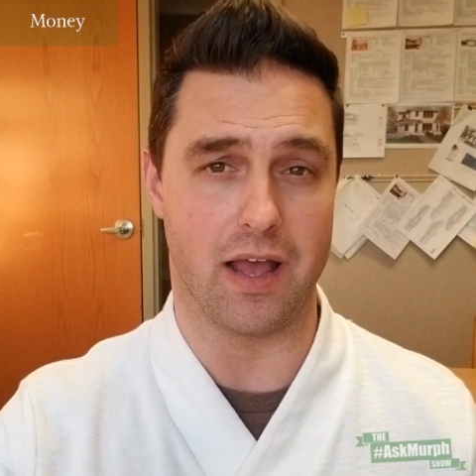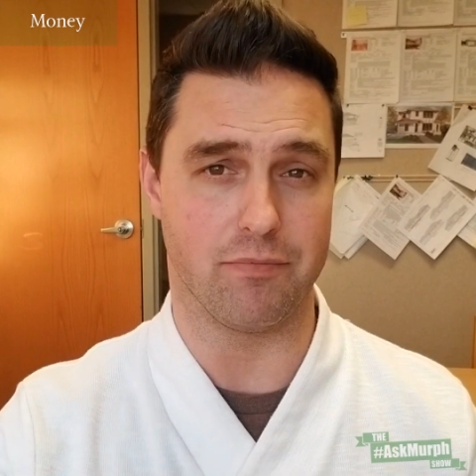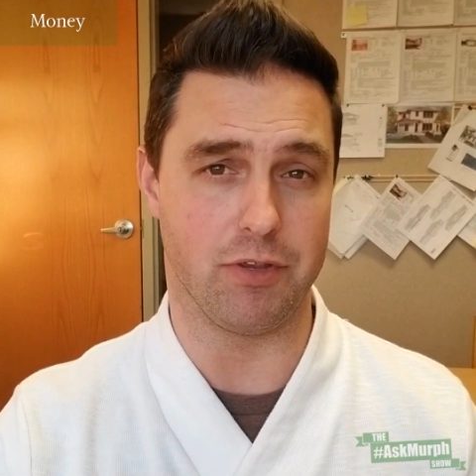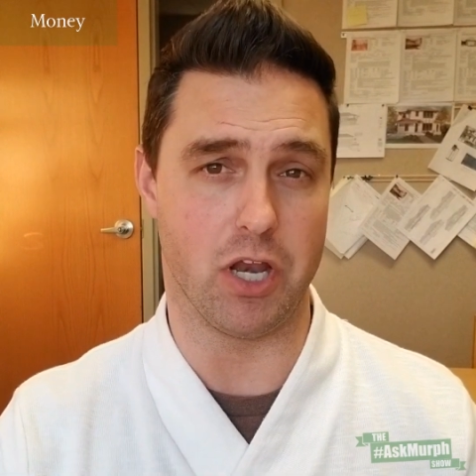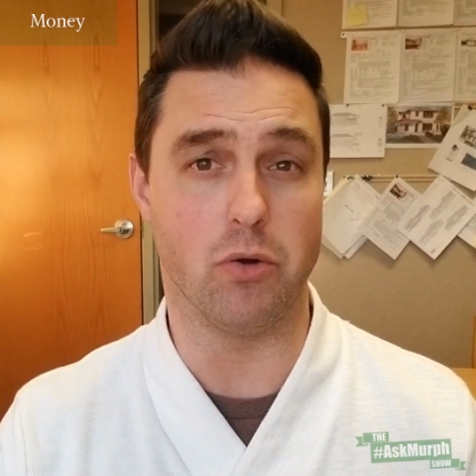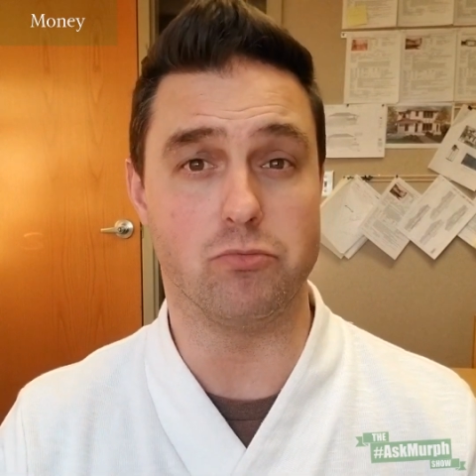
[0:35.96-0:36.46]

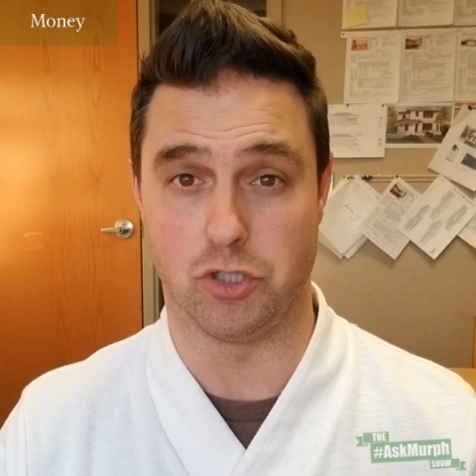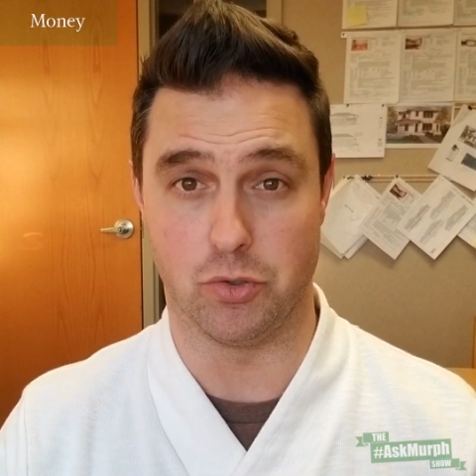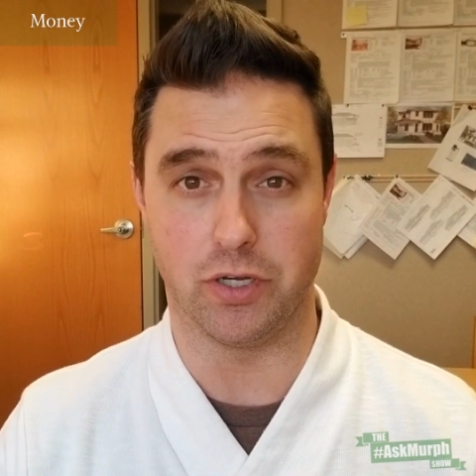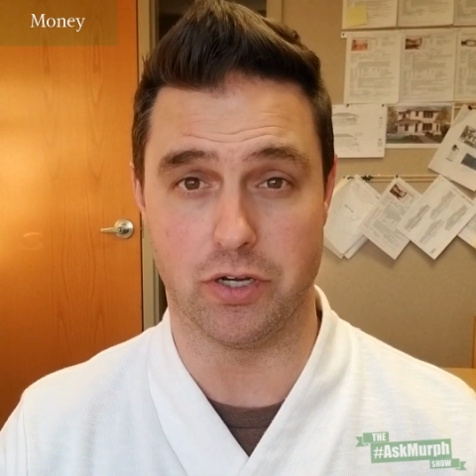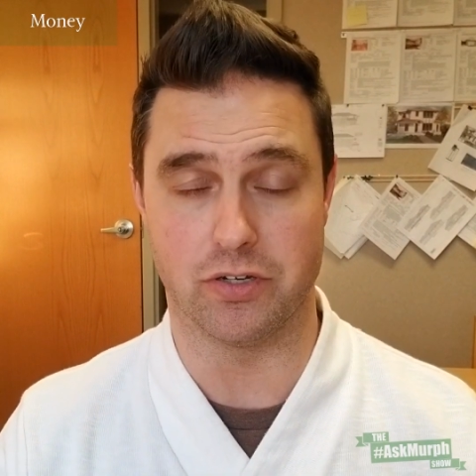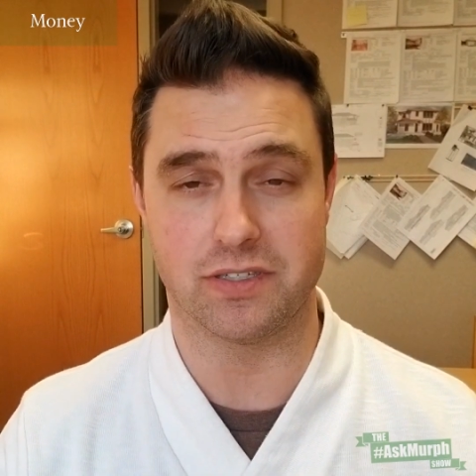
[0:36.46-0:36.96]
do
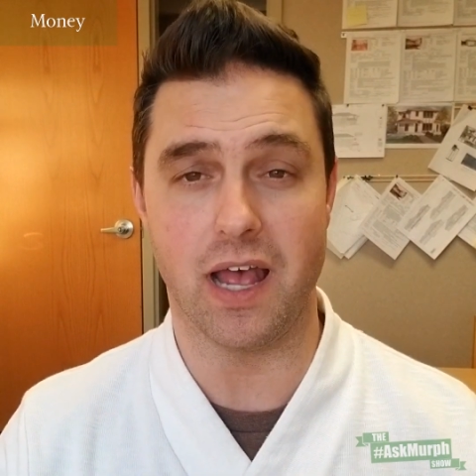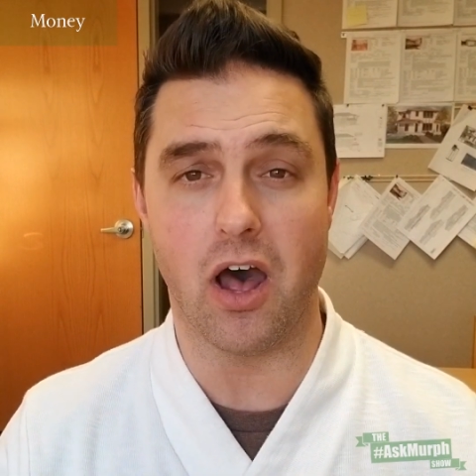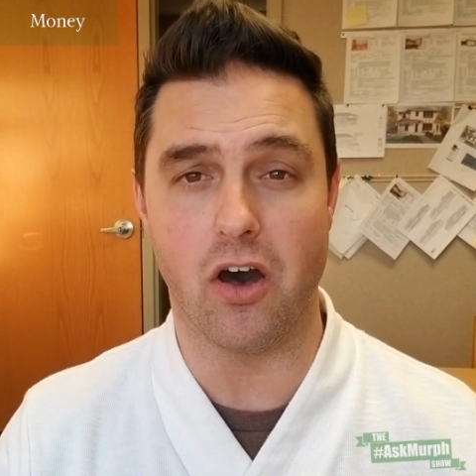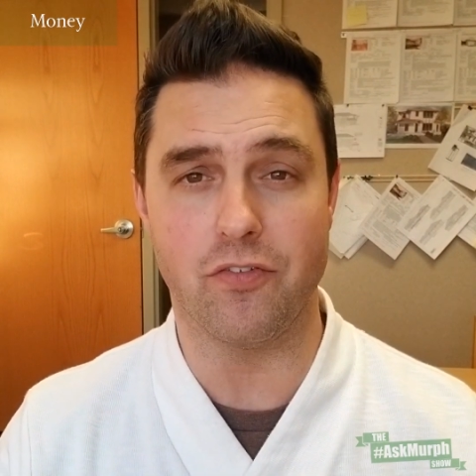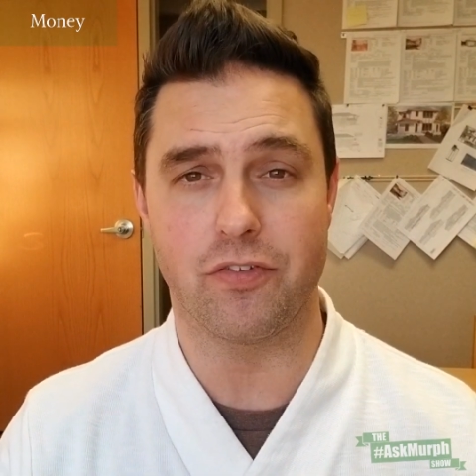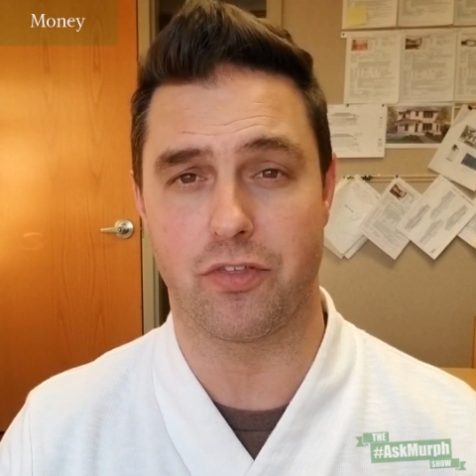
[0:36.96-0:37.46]
it
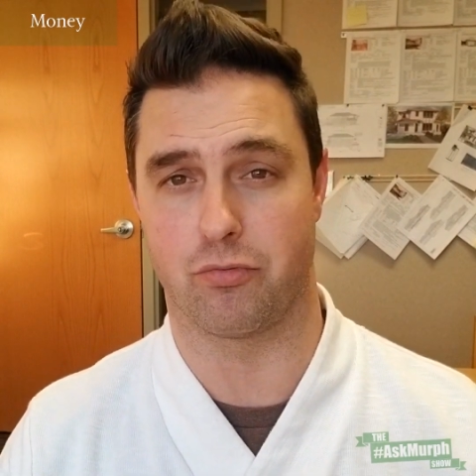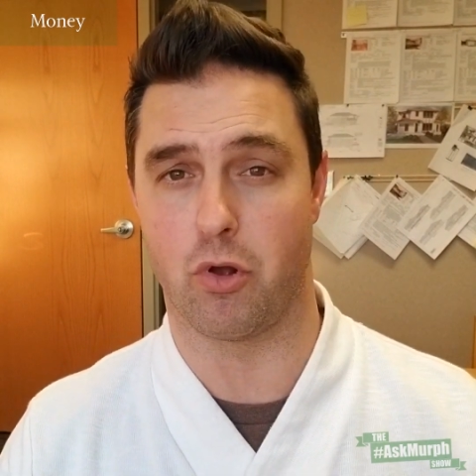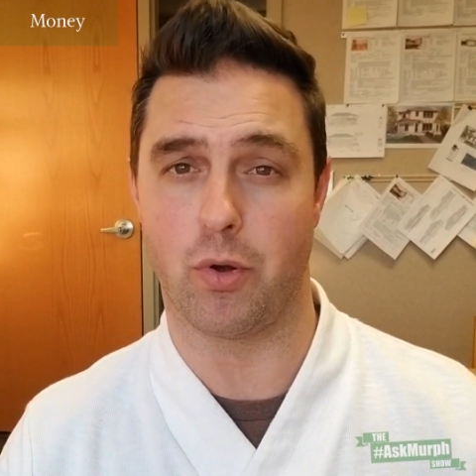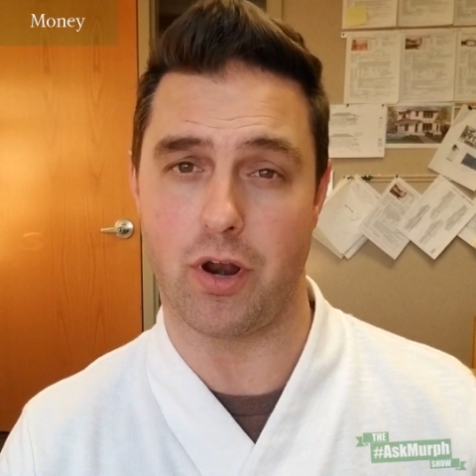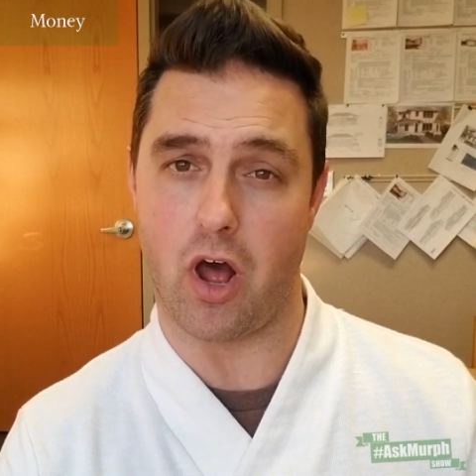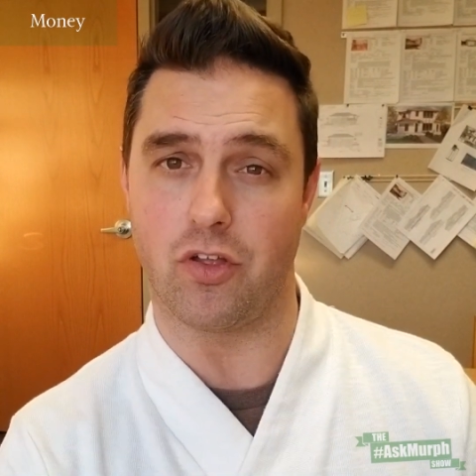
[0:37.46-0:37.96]
yourself,
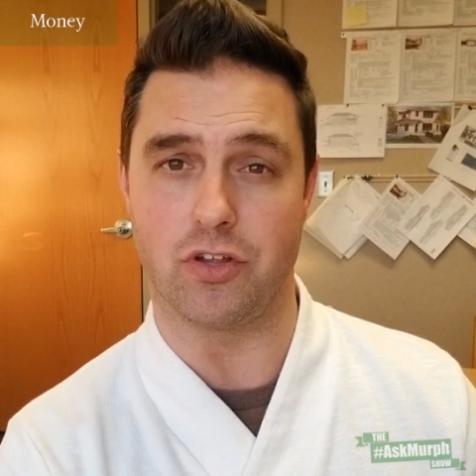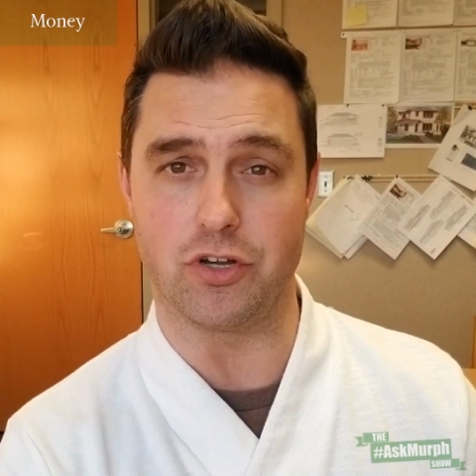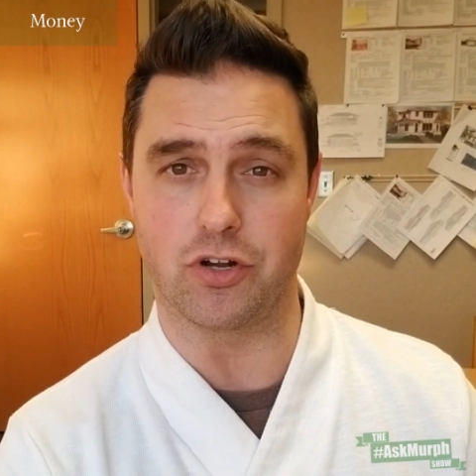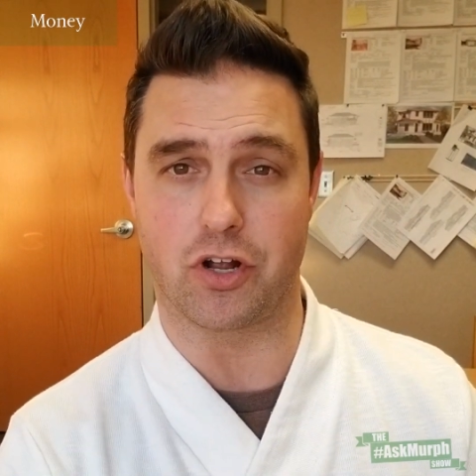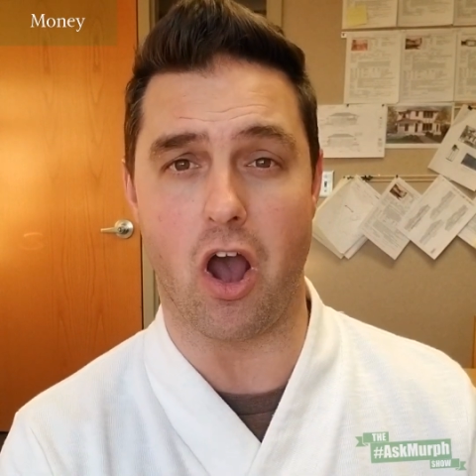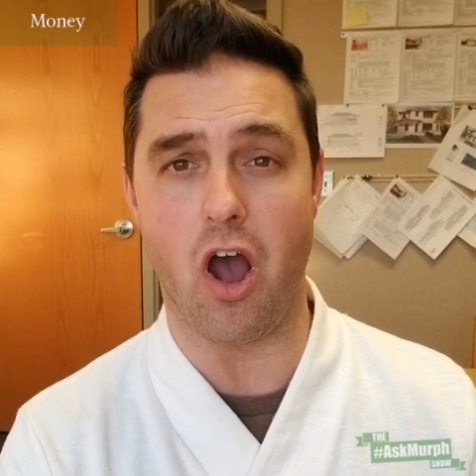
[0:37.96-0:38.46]
throw it all in your
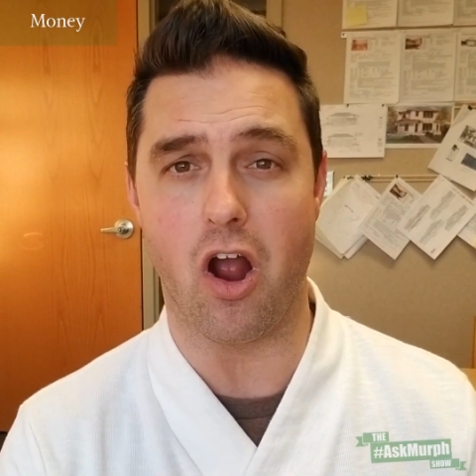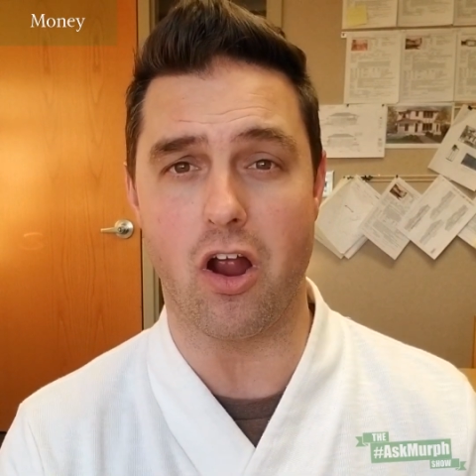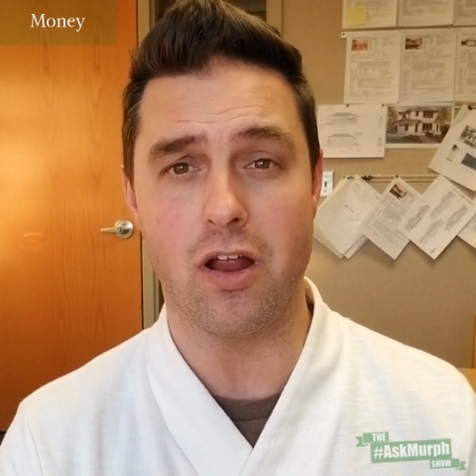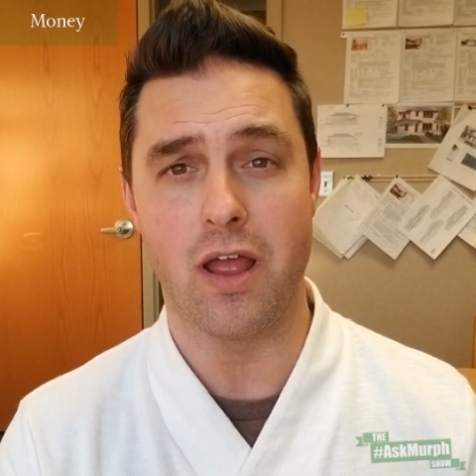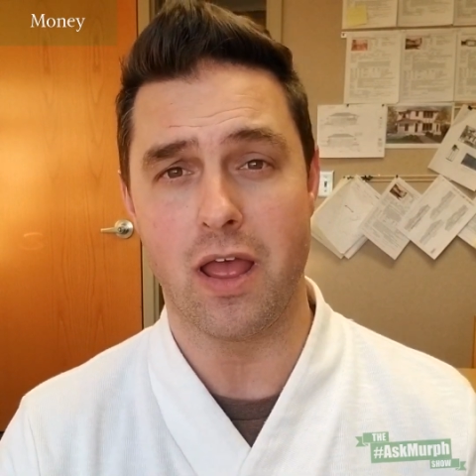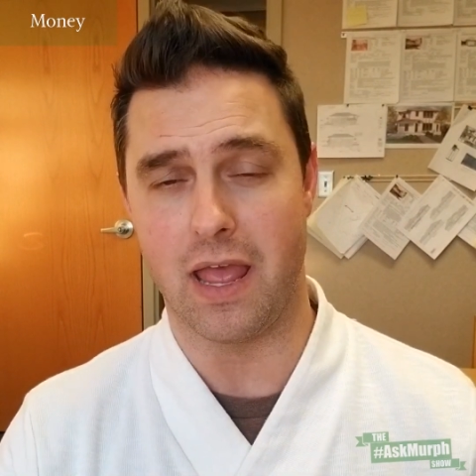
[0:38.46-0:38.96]
car